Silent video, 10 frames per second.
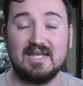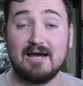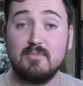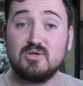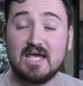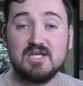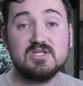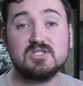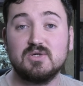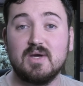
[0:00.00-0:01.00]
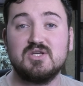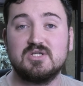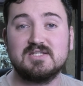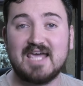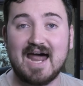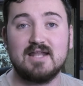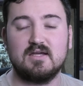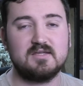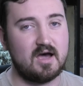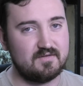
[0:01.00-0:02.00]
Now, Mutation Creation
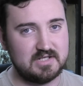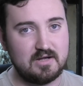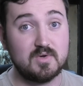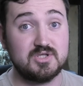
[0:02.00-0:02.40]
Canada covered it,